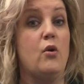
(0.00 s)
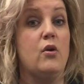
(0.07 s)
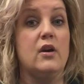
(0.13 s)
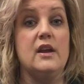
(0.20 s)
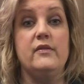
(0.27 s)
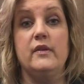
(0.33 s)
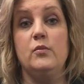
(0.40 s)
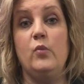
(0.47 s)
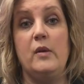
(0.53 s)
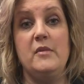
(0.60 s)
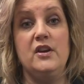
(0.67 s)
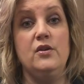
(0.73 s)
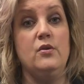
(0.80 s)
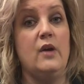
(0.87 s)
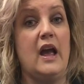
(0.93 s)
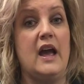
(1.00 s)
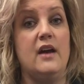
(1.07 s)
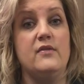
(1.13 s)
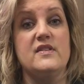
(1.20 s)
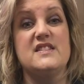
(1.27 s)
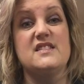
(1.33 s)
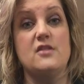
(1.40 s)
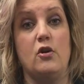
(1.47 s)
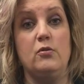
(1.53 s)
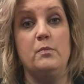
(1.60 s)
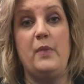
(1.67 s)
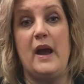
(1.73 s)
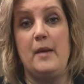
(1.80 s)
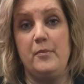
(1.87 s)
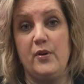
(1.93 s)
or even women who have salt and
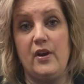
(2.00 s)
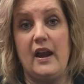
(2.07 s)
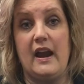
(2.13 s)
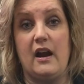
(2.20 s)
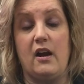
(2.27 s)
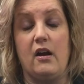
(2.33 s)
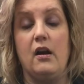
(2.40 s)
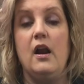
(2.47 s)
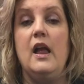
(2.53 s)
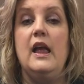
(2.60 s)
pepper hair.